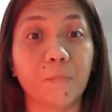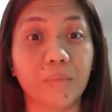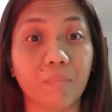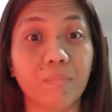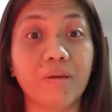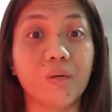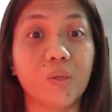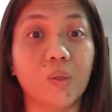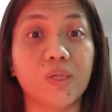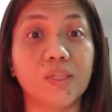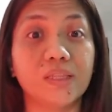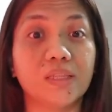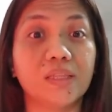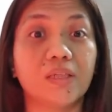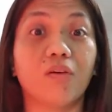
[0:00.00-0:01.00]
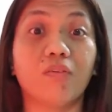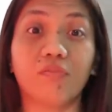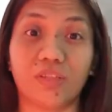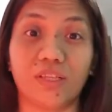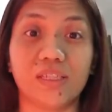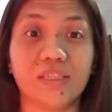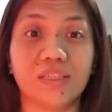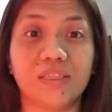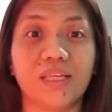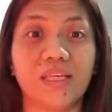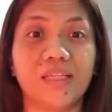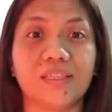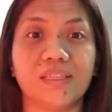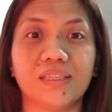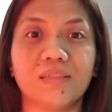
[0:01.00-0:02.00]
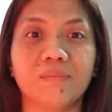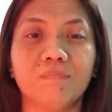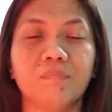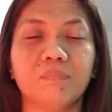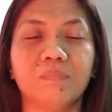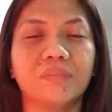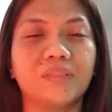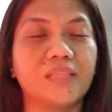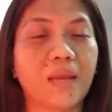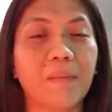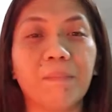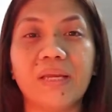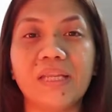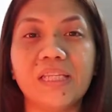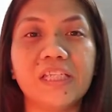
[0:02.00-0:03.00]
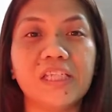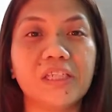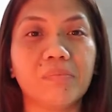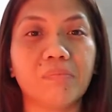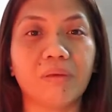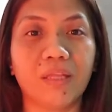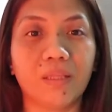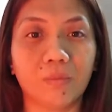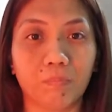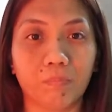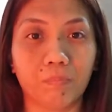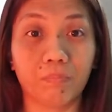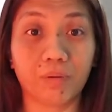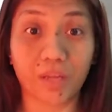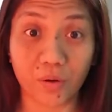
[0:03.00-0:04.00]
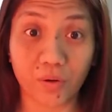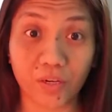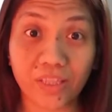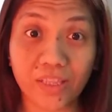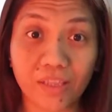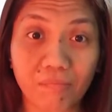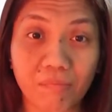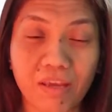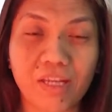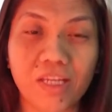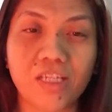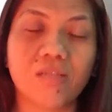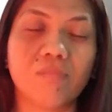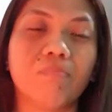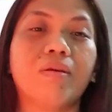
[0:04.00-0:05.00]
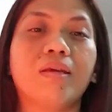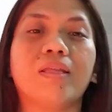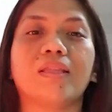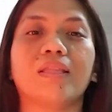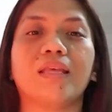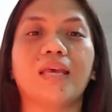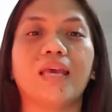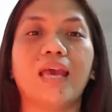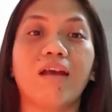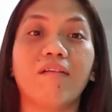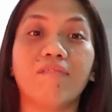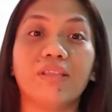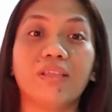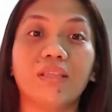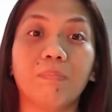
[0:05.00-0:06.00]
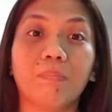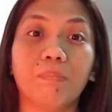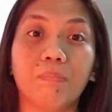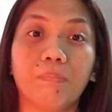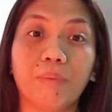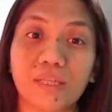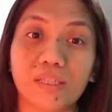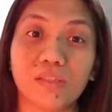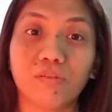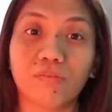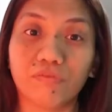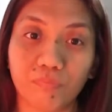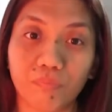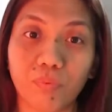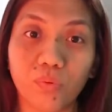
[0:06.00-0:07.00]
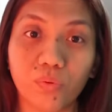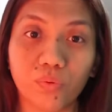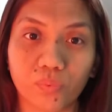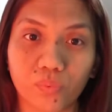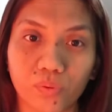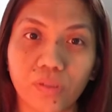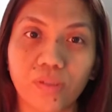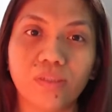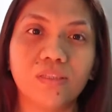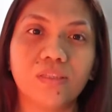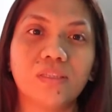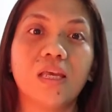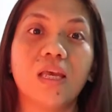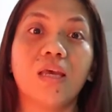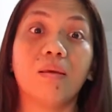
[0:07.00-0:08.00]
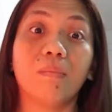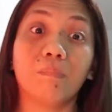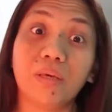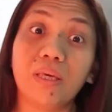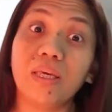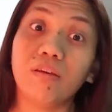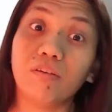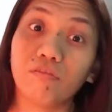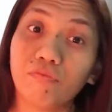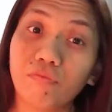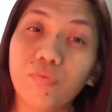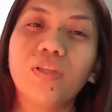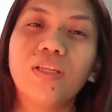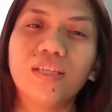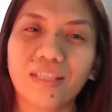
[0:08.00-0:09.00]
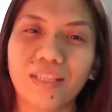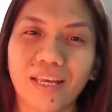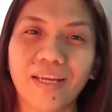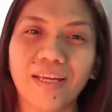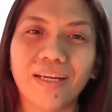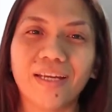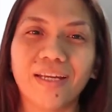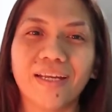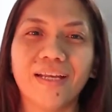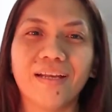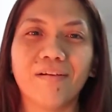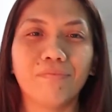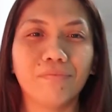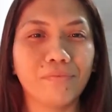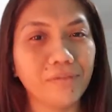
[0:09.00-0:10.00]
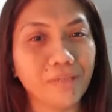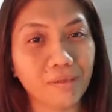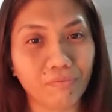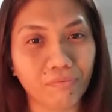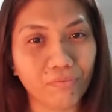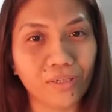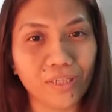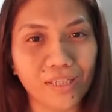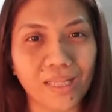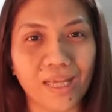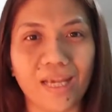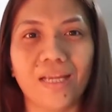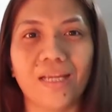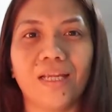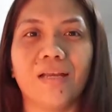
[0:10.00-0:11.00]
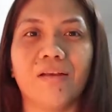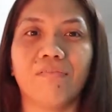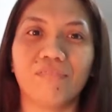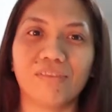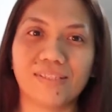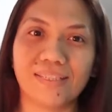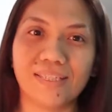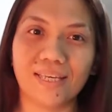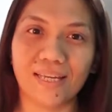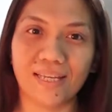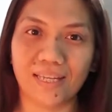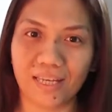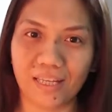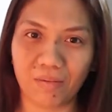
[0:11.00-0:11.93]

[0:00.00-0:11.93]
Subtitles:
because of these things. Time management, priority management, having the best of both worlds, being fully there, fully there, physically and